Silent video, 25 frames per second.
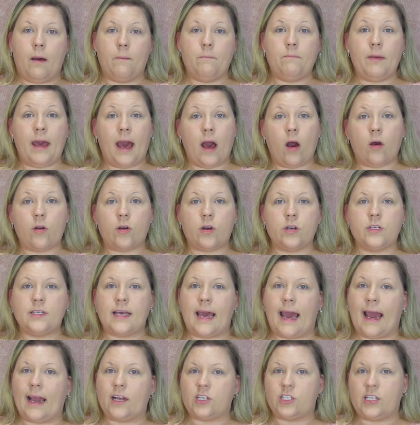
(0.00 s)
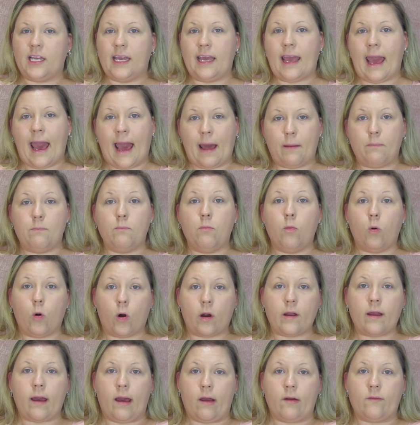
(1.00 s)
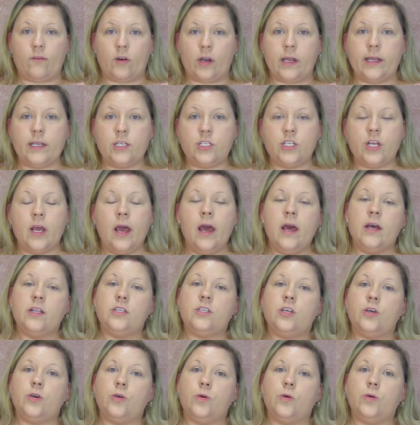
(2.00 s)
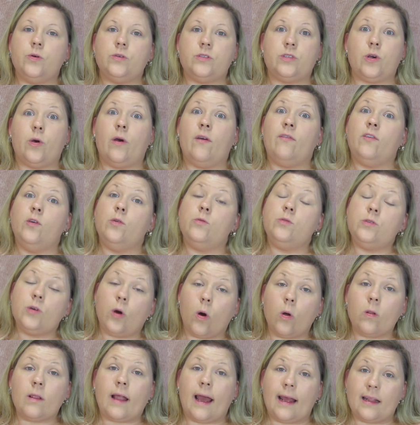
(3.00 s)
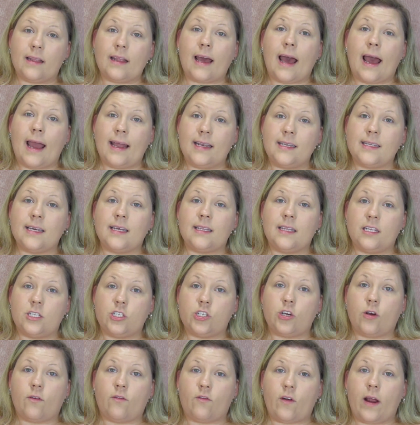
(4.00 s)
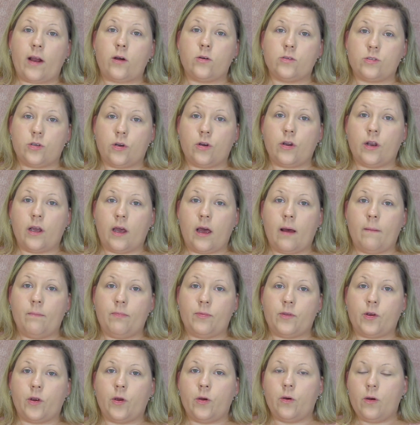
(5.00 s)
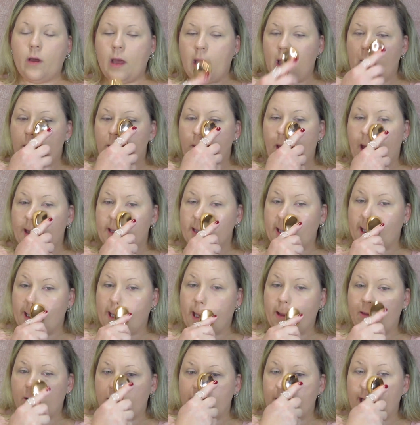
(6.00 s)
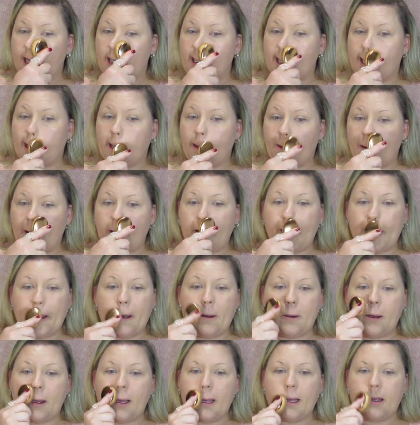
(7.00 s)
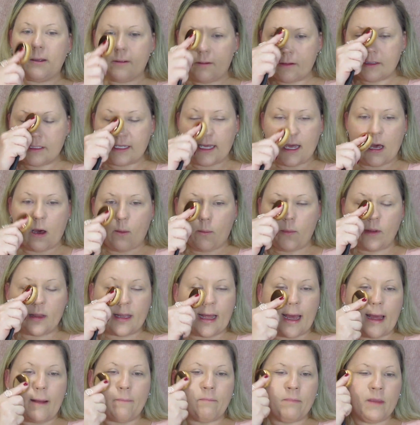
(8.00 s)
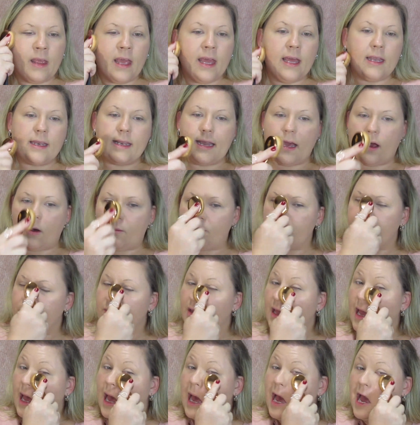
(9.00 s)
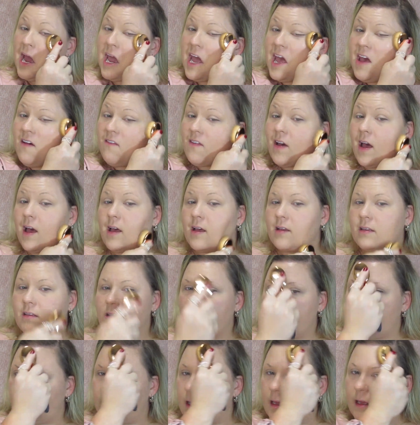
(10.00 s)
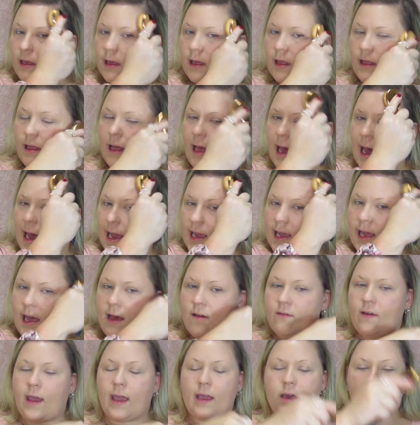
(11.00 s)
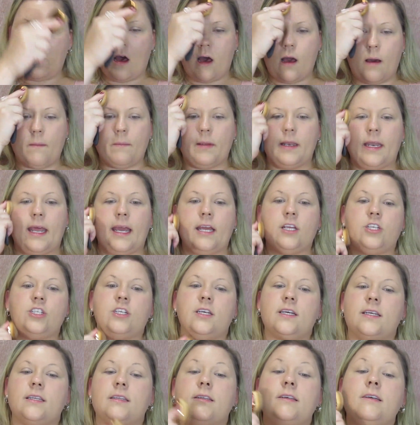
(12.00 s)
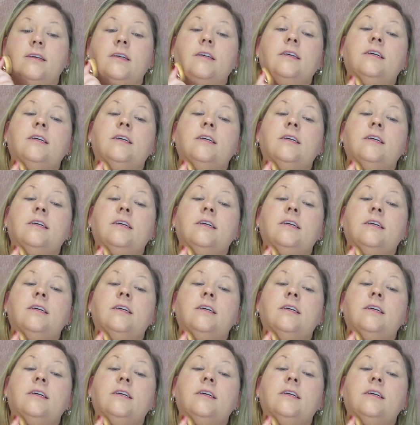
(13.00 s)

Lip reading: powder to actually add more coverage so if you don't like the idea that your freckles are going to come through, that's another thing that you can do to help with that. Now I have a combination